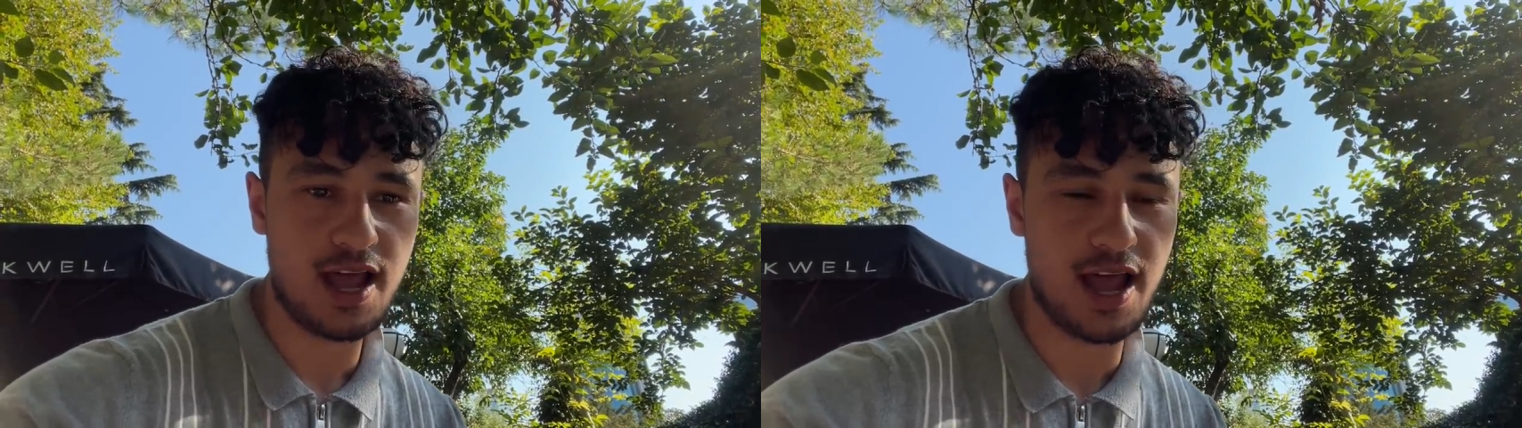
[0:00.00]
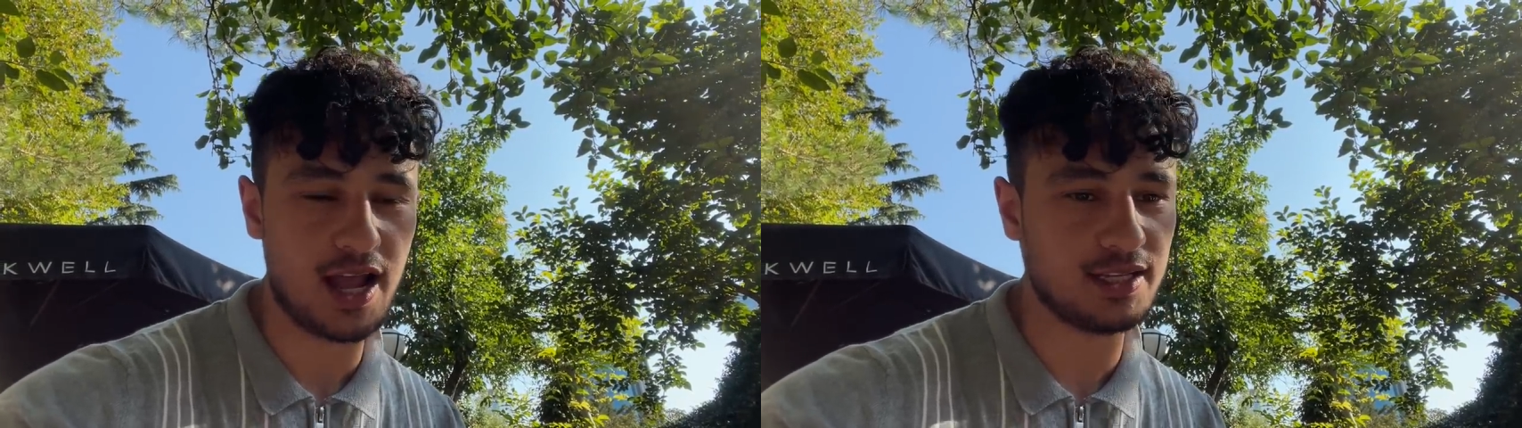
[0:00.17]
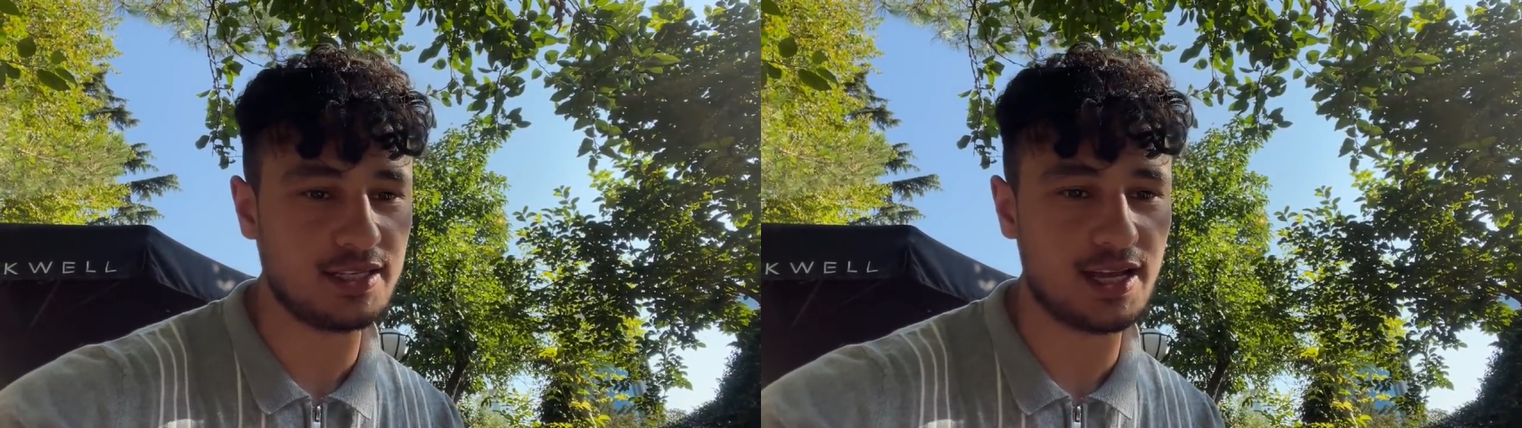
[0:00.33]

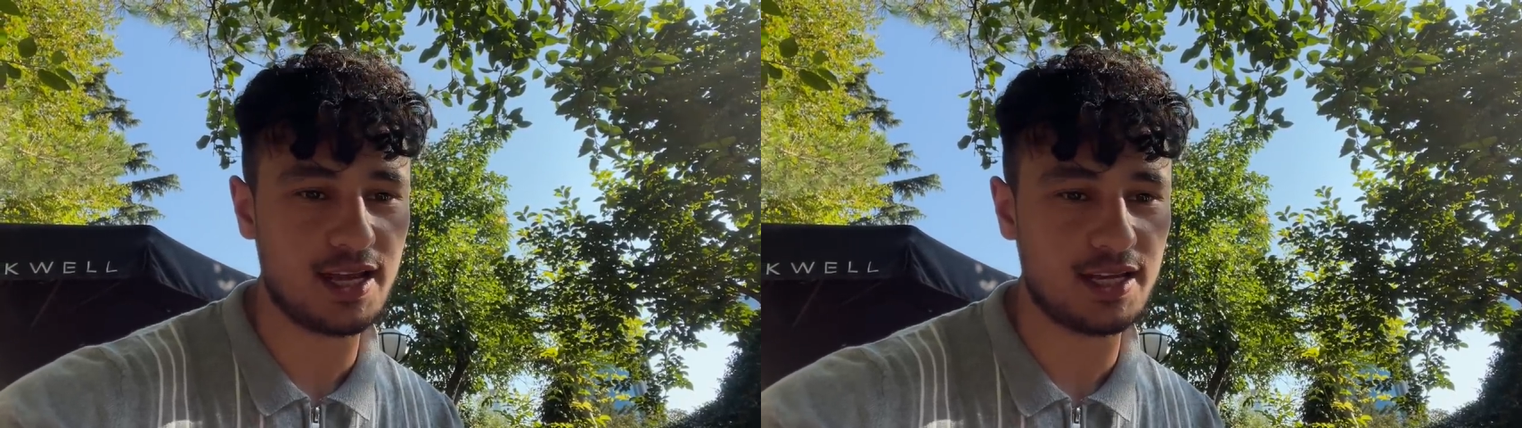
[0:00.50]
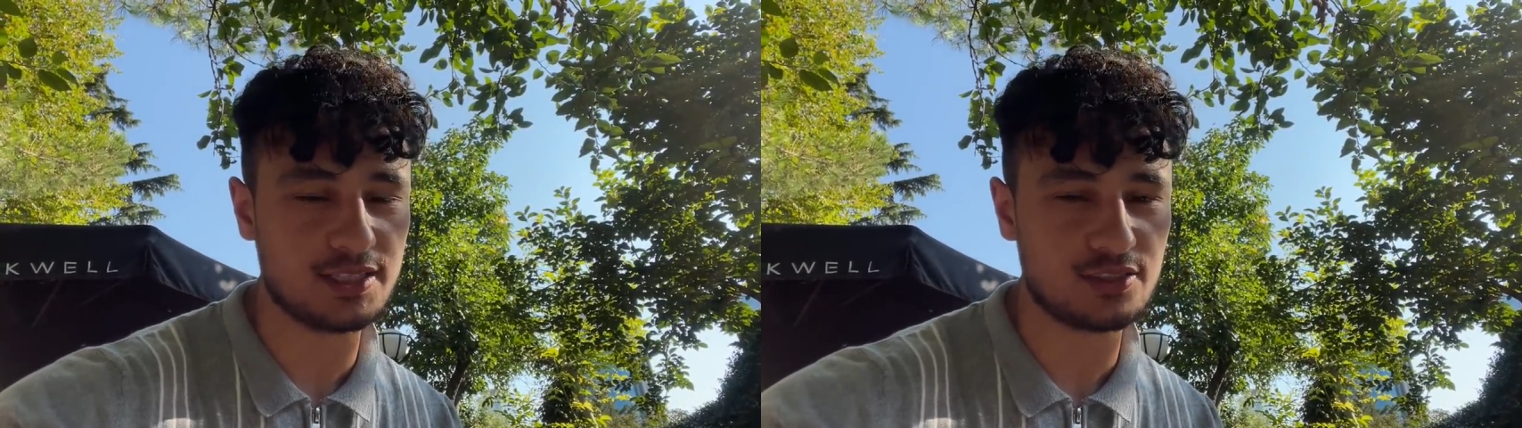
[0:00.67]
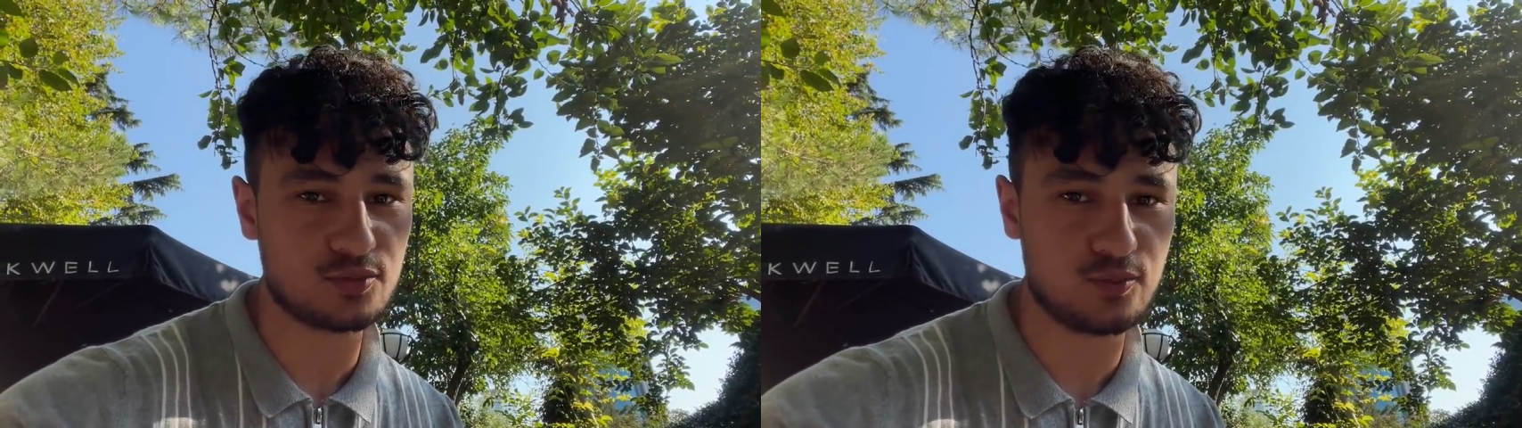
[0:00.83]
And then
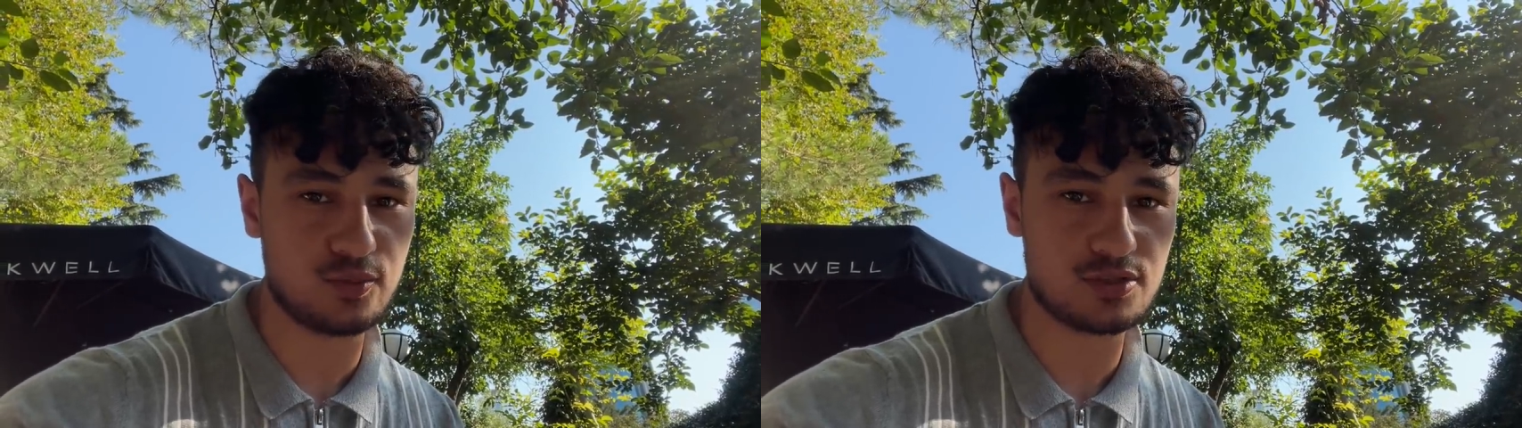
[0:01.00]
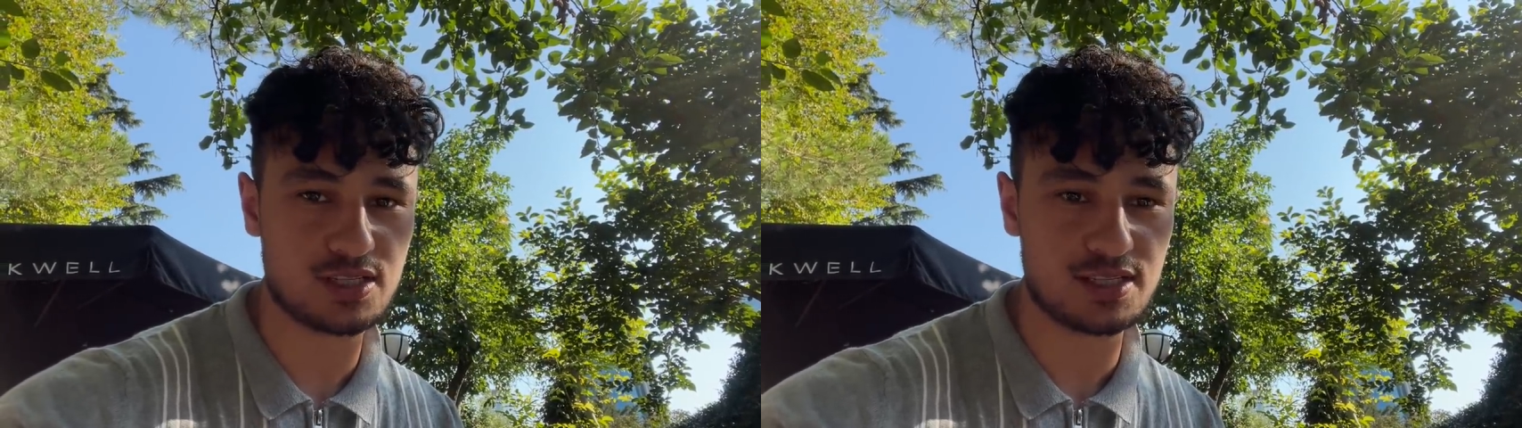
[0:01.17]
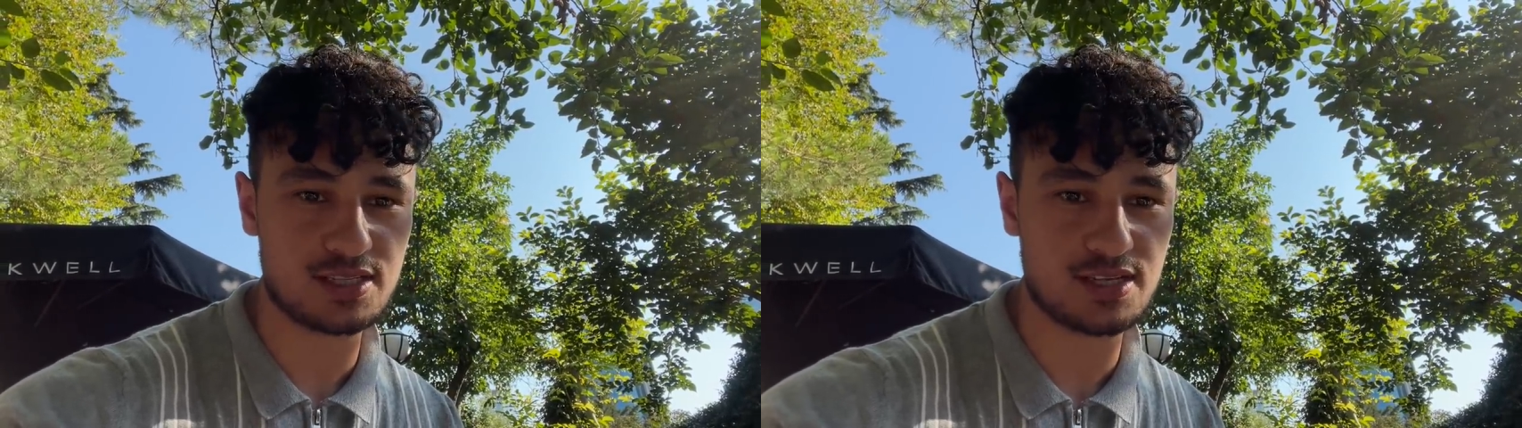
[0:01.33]
it just
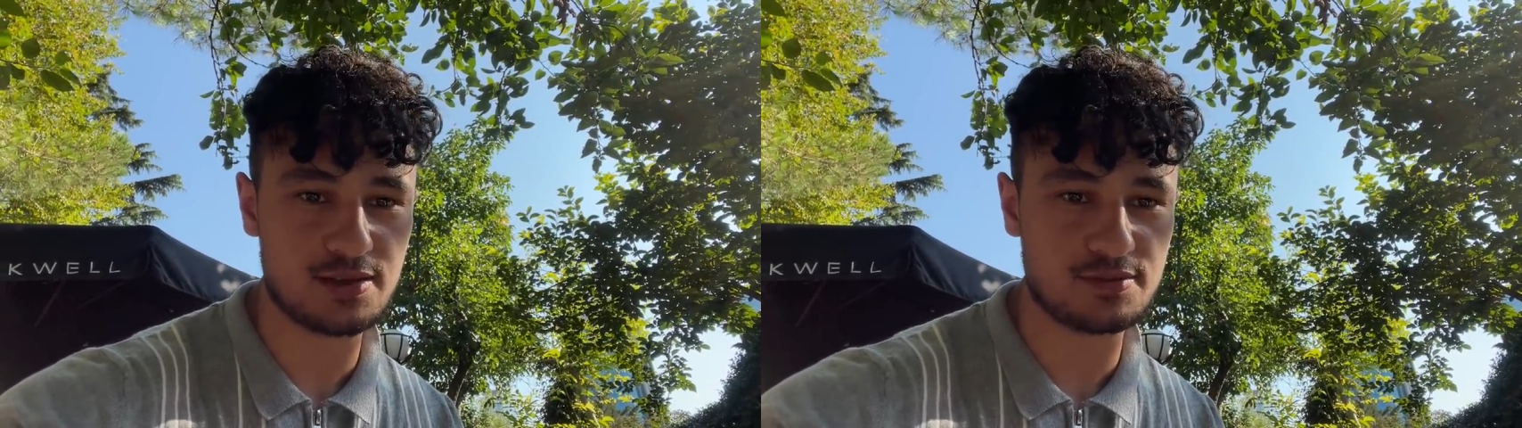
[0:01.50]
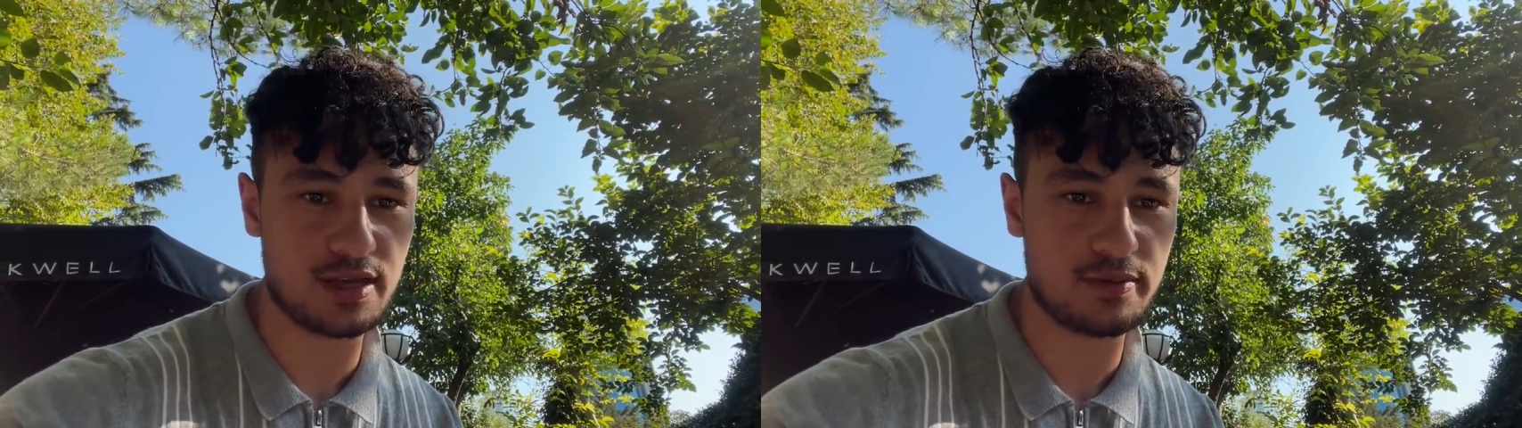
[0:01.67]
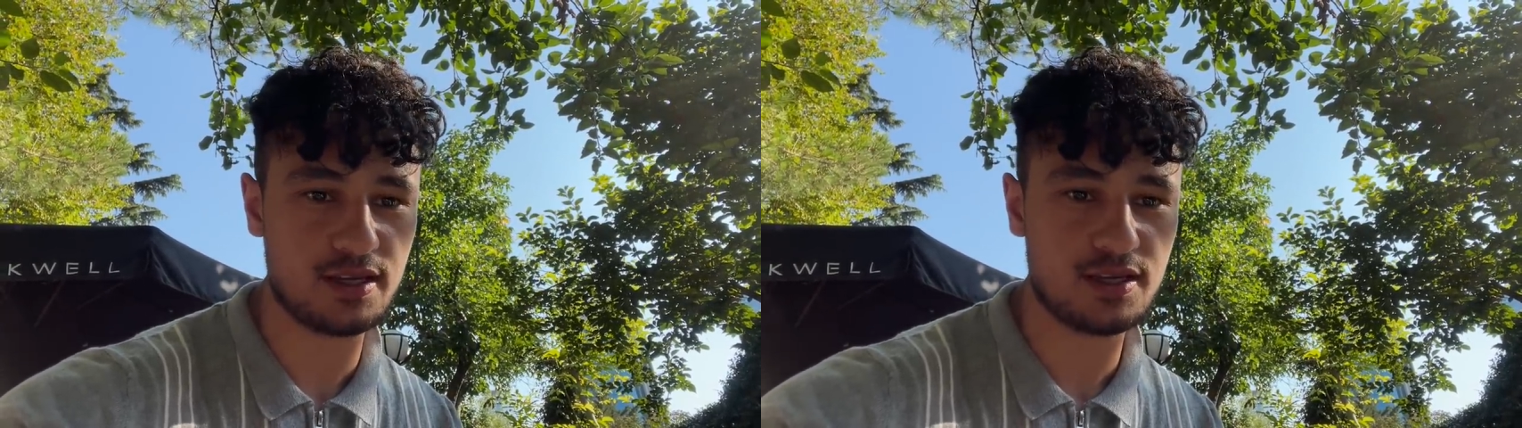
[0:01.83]
wasn't the same, do
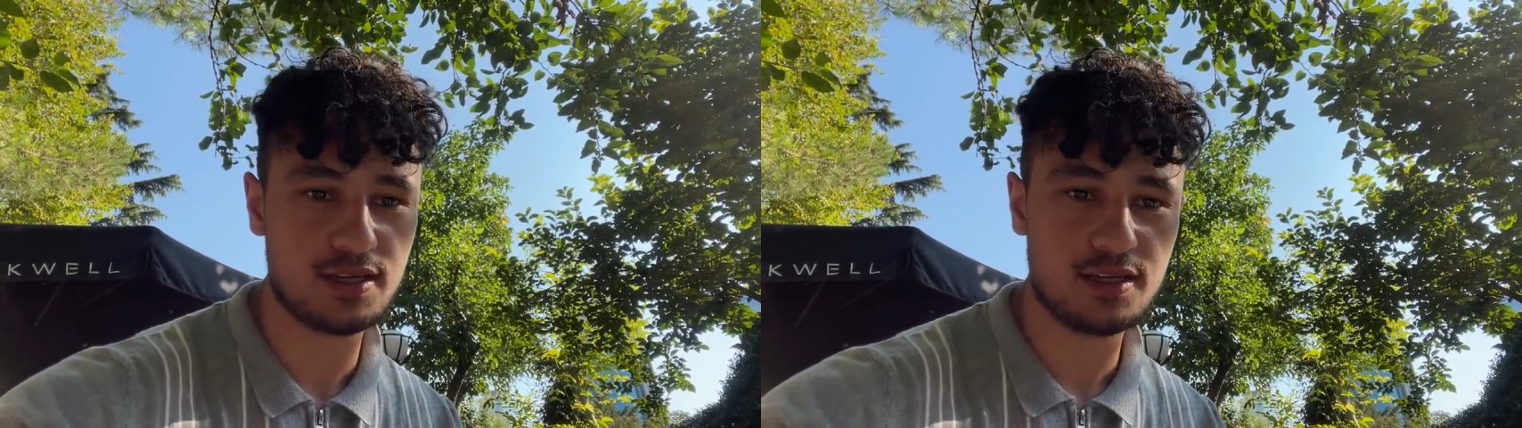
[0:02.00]
you get me?